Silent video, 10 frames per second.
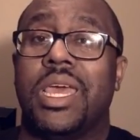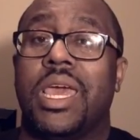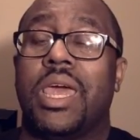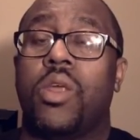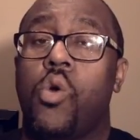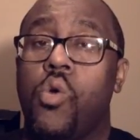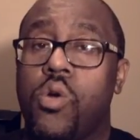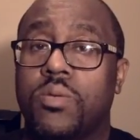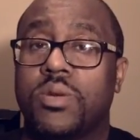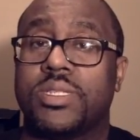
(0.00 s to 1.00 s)
a
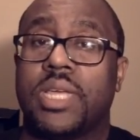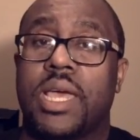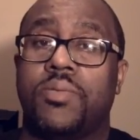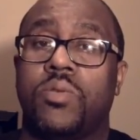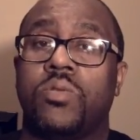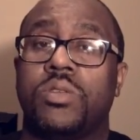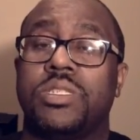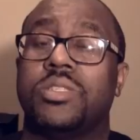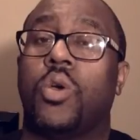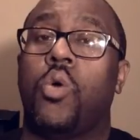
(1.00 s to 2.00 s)
horrible example.
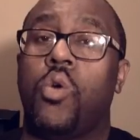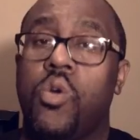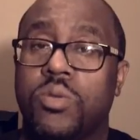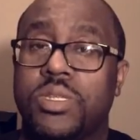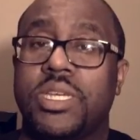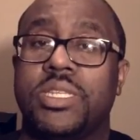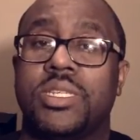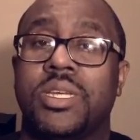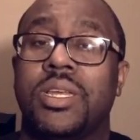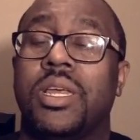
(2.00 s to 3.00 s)
She's a horrible
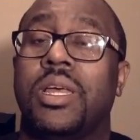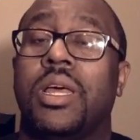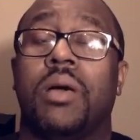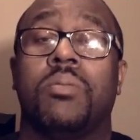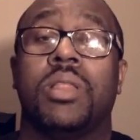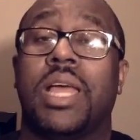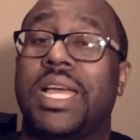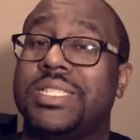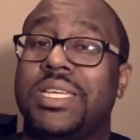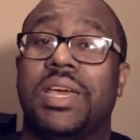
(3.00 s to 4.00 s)
teacher. I'm
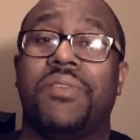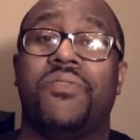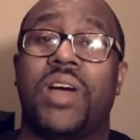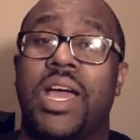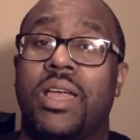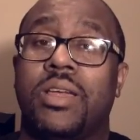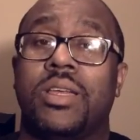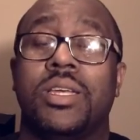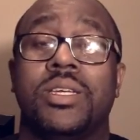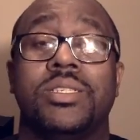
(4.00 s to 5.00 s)
glad she got fired.
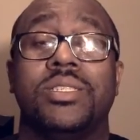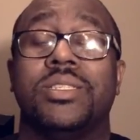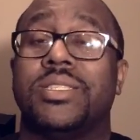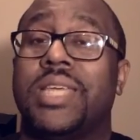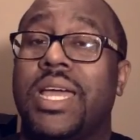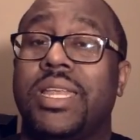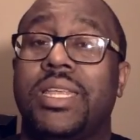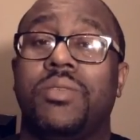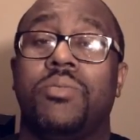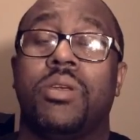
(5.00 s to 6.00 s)
She does not
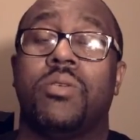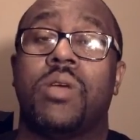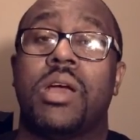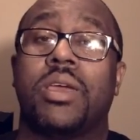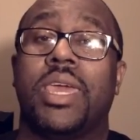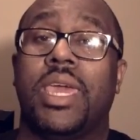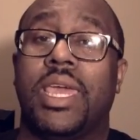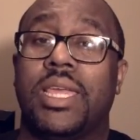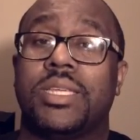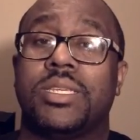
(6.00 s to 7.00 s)
need to be around
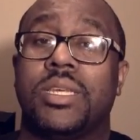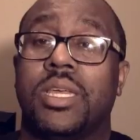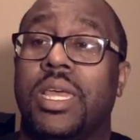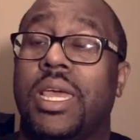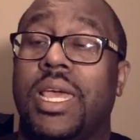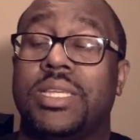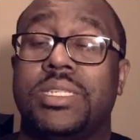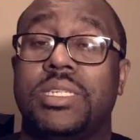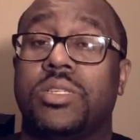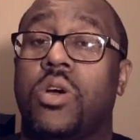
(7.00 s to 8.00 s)
kids. And
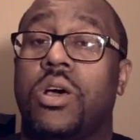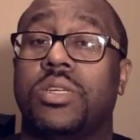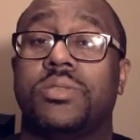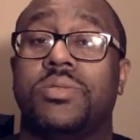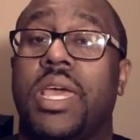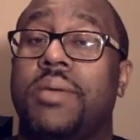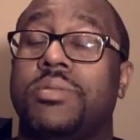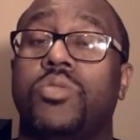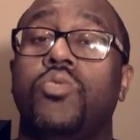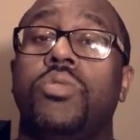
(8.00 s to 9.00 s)
she's caused some
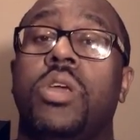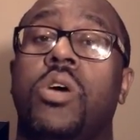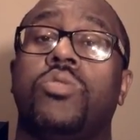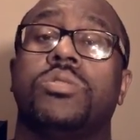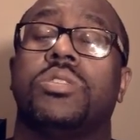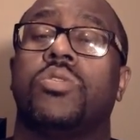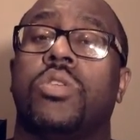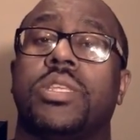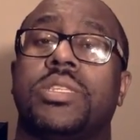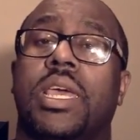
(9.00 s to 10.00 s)
damage. Who knows it's going
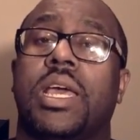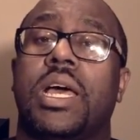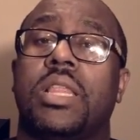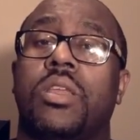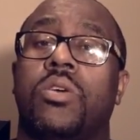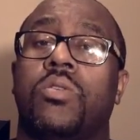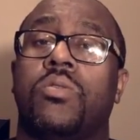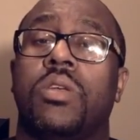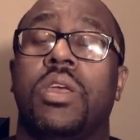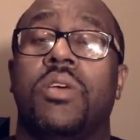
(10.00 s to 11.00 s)
to take how long
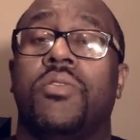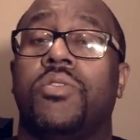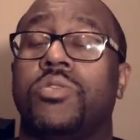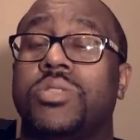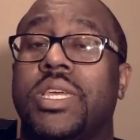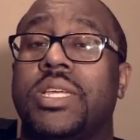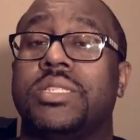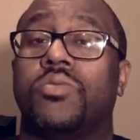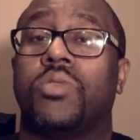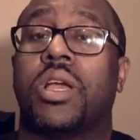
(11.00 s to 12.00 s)
for those
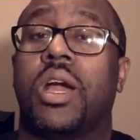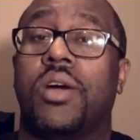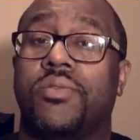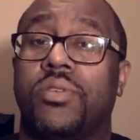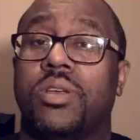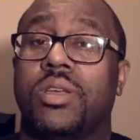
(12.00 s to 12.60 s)
kids to recover.